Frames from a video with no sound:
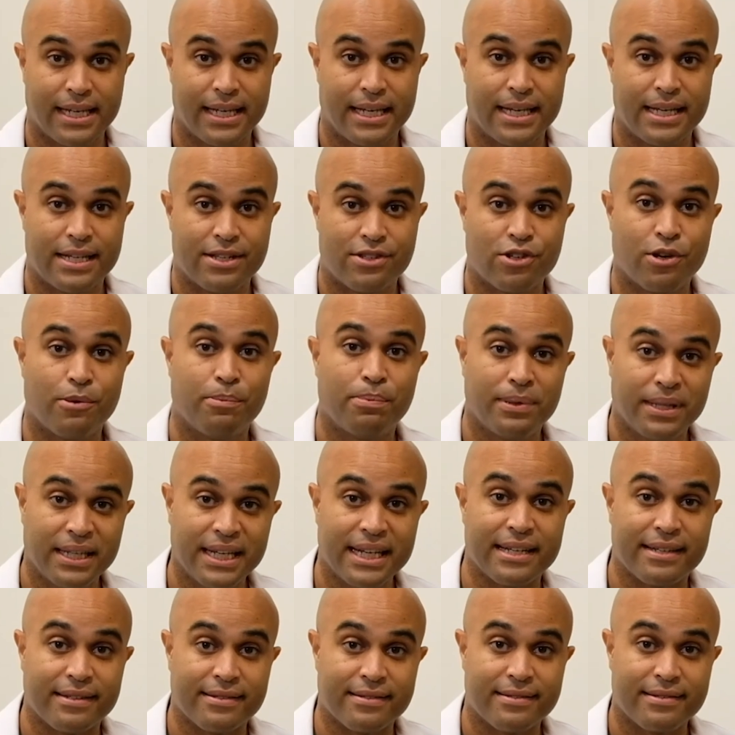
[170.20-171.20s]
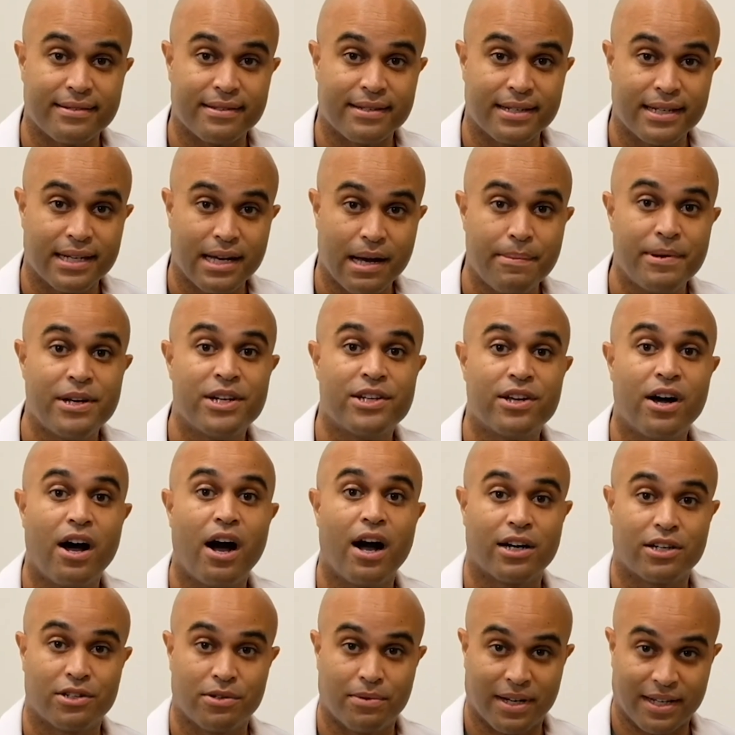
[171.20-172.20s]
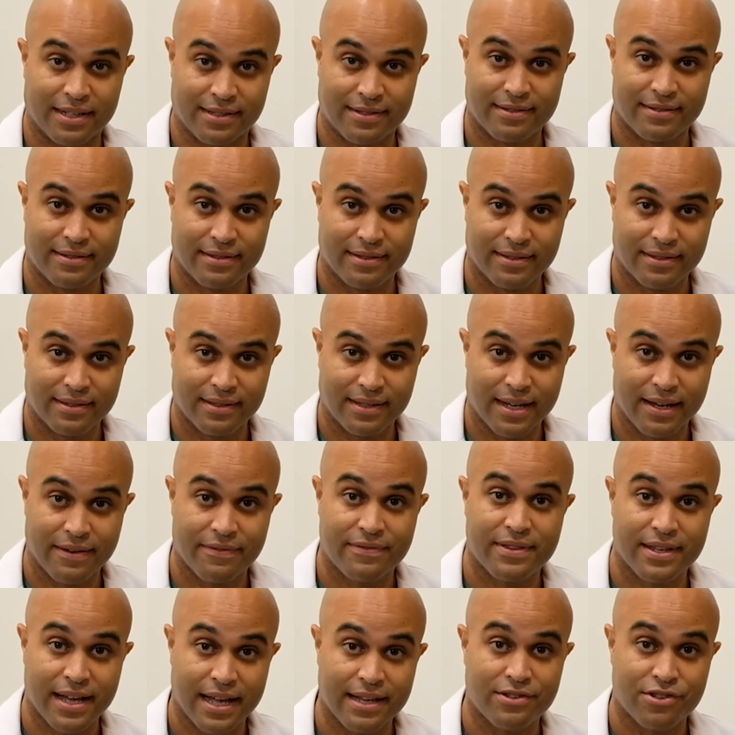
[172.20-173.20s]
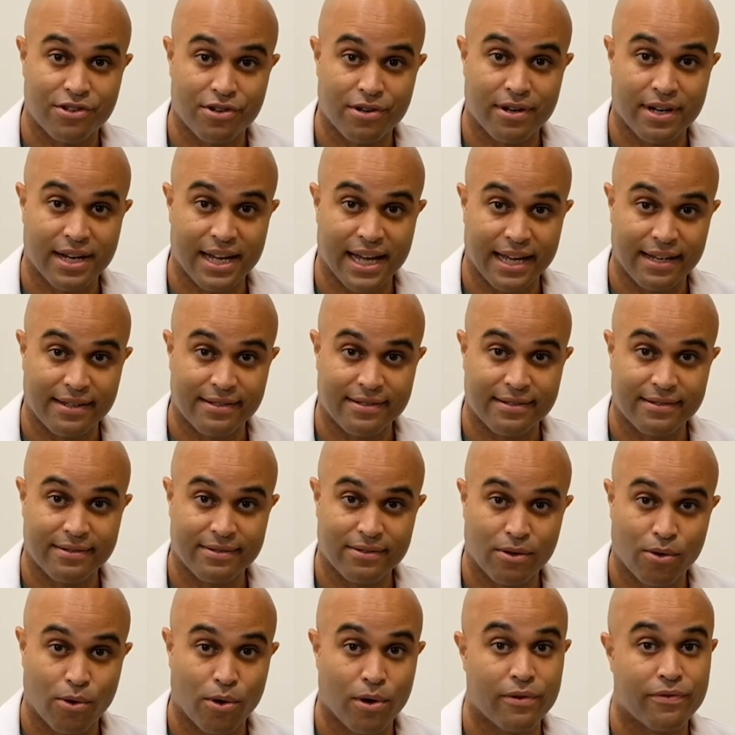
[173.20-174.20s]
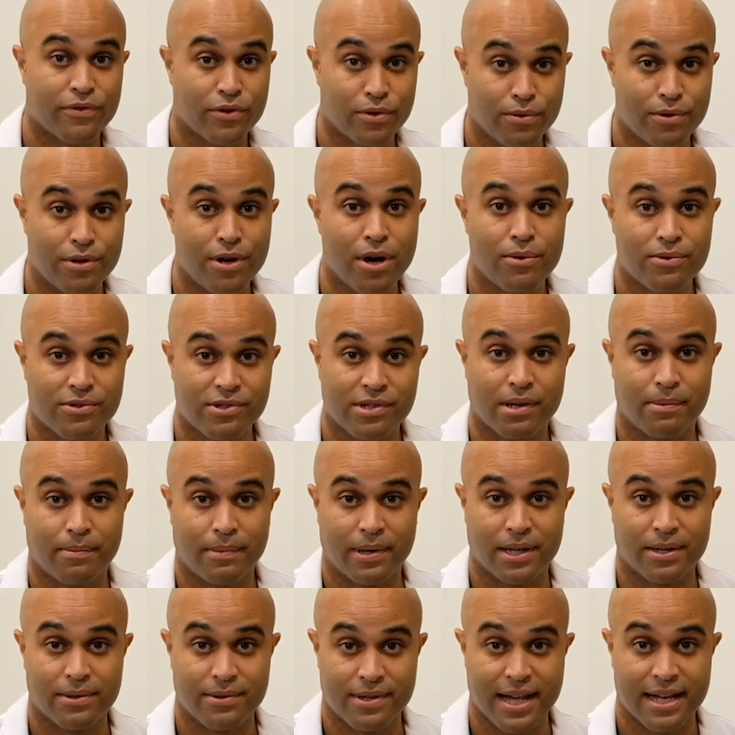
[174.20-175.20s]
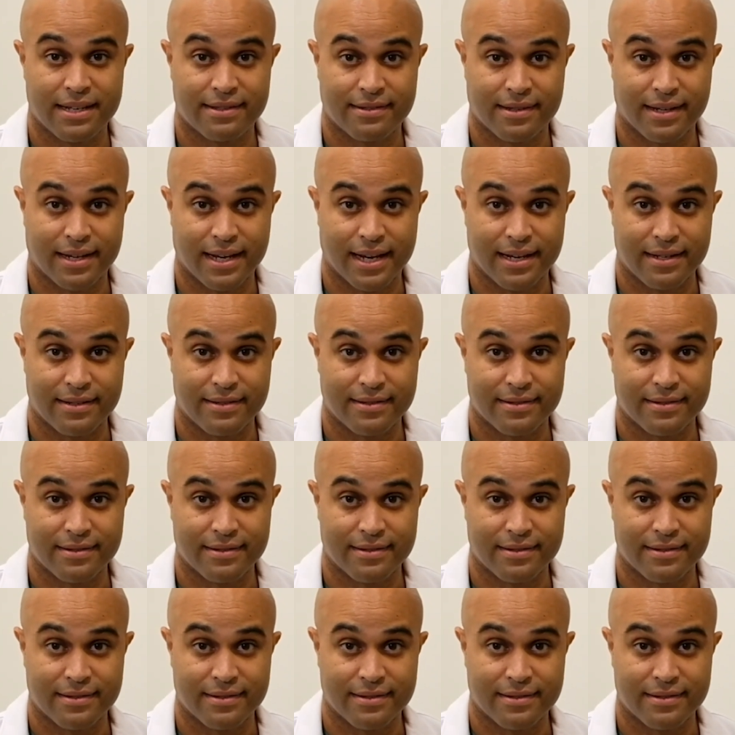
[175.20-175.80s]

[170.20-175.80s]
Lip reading: So please, come and talk to us if that's your case, or if you know someone who that's the case.